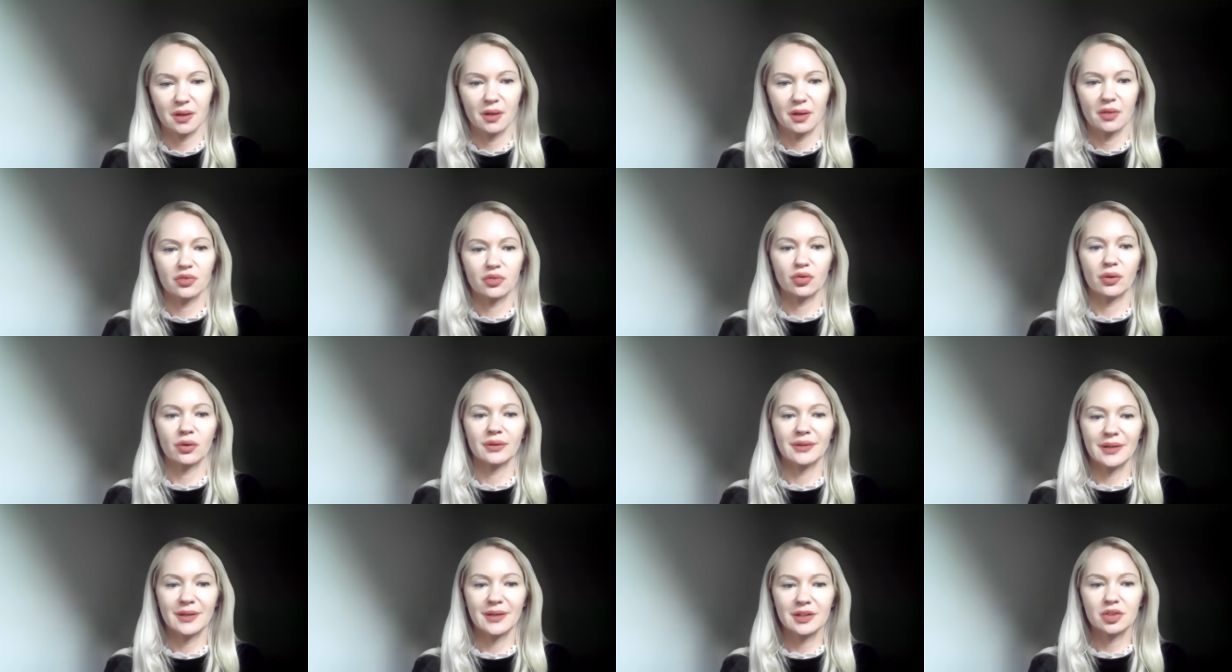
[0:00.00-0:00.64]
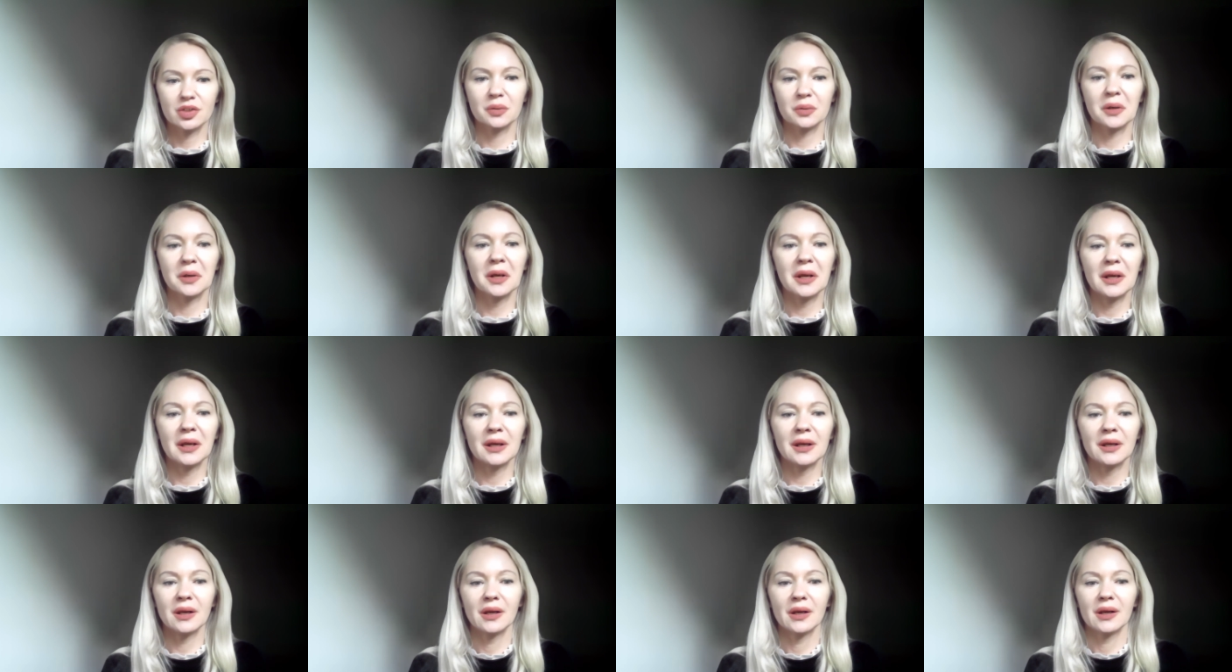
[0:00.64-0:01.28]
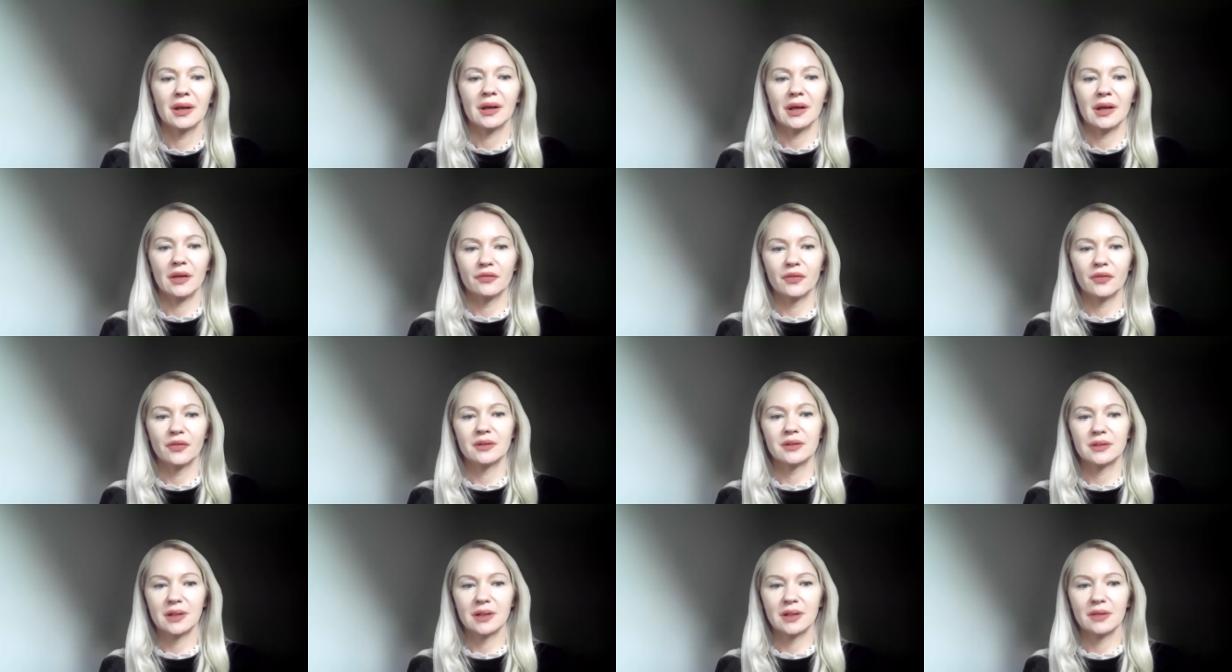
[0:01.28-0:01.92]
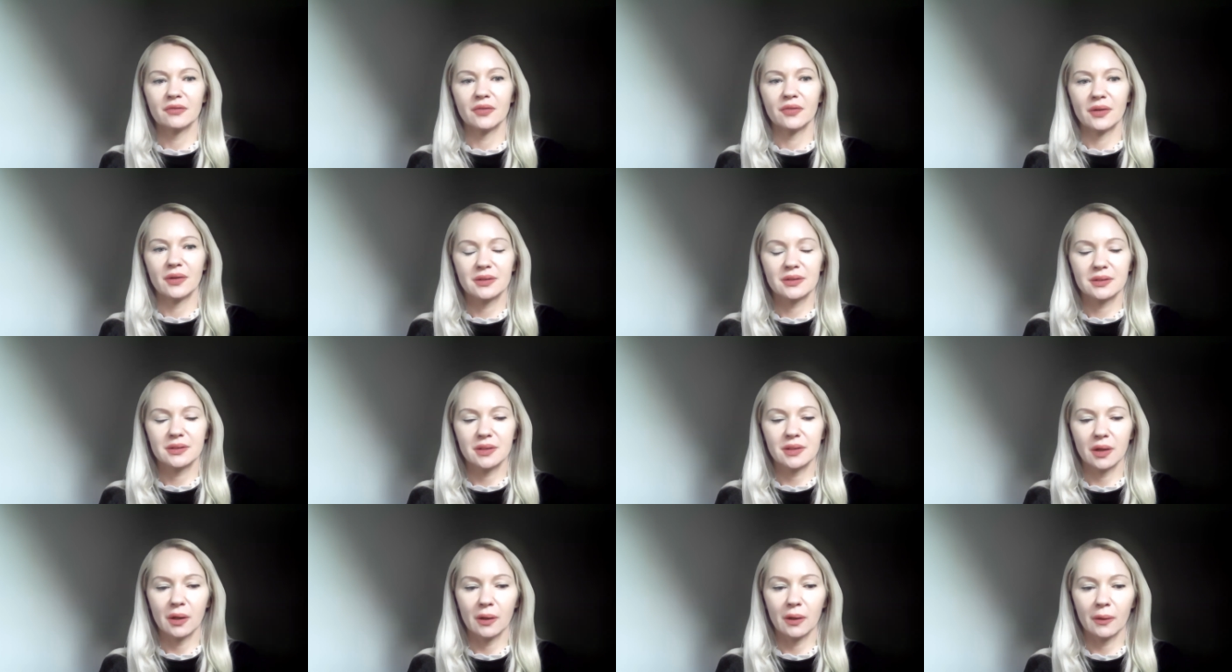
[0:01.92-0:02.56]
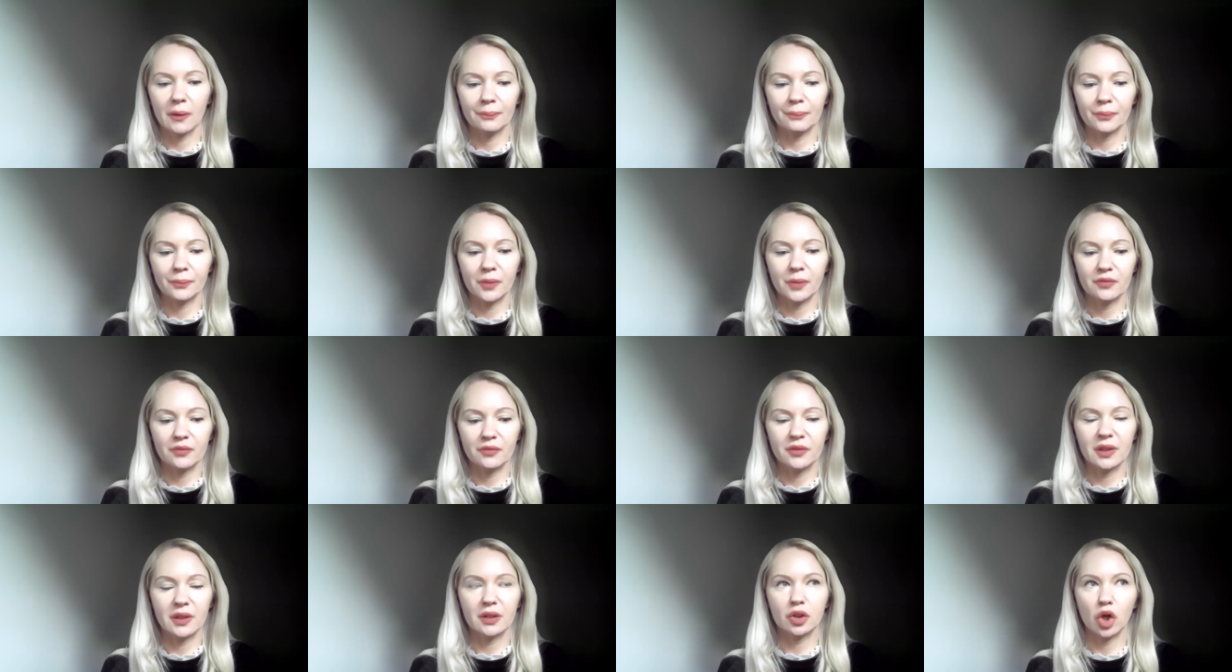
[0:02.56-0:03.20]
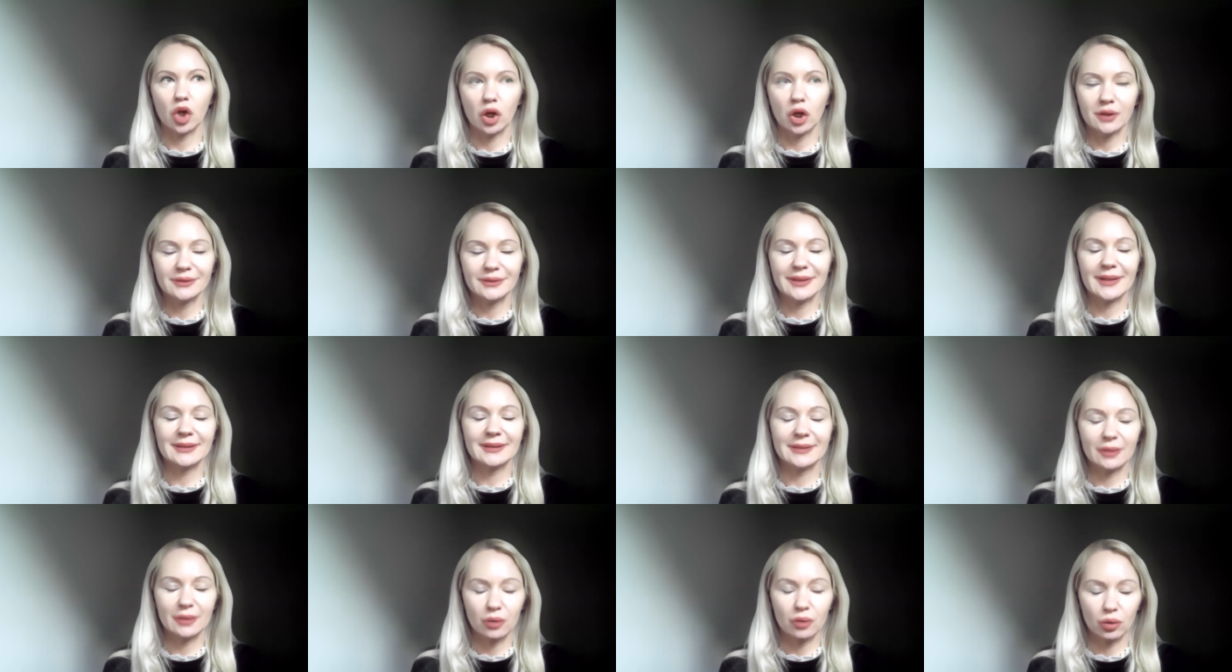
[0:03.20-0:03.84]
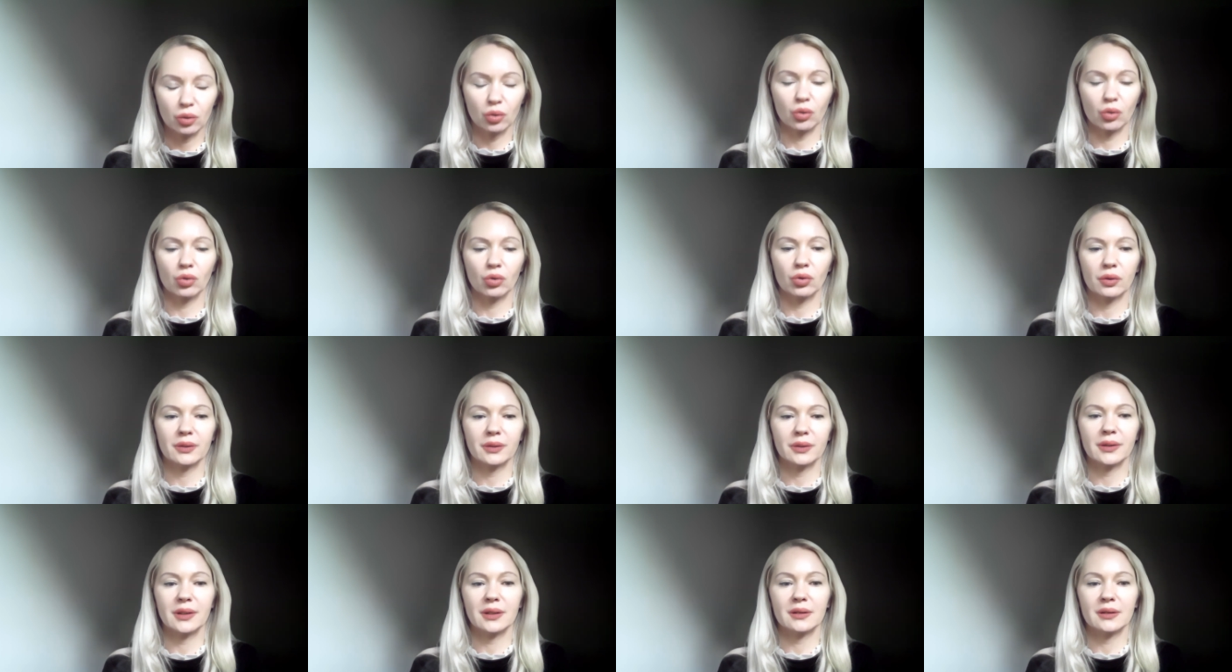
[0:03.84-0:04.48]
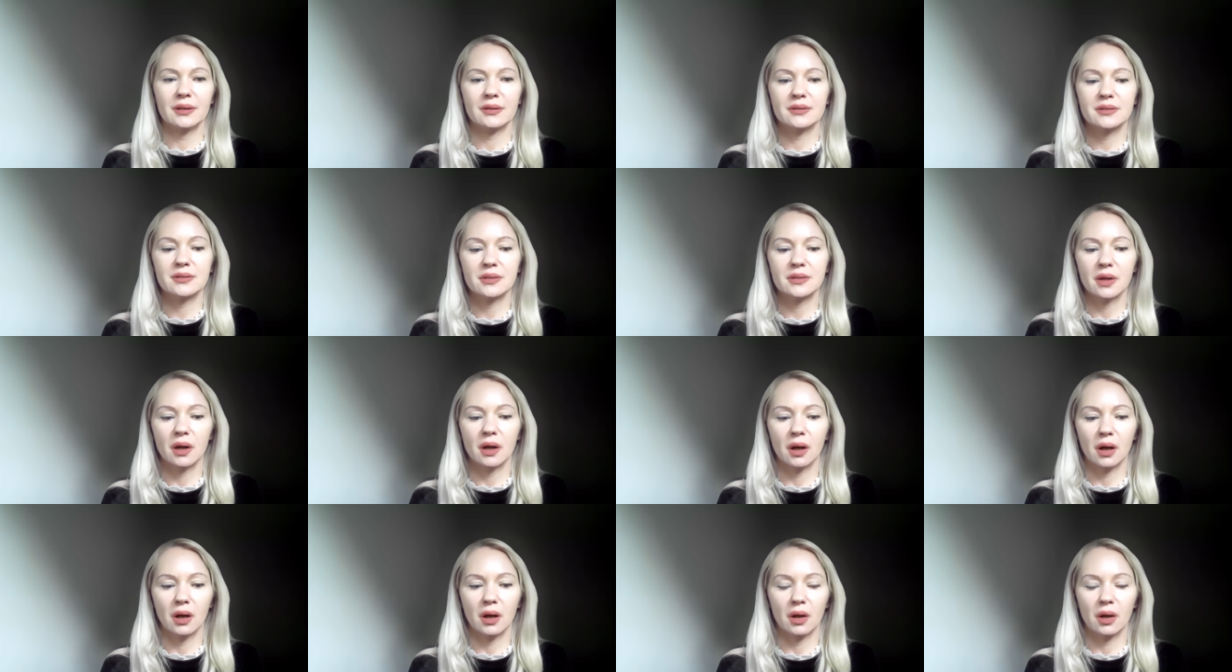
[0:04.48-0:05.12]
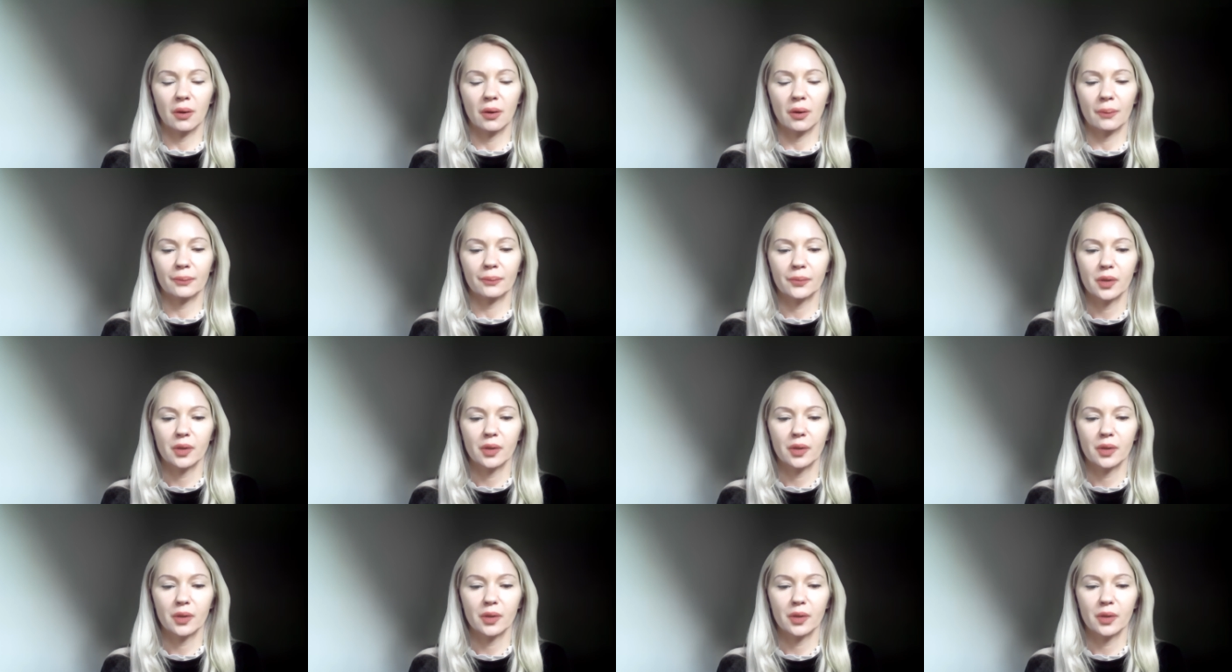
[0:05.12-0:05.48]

So in this way, if it's if it's um if the content alone is uh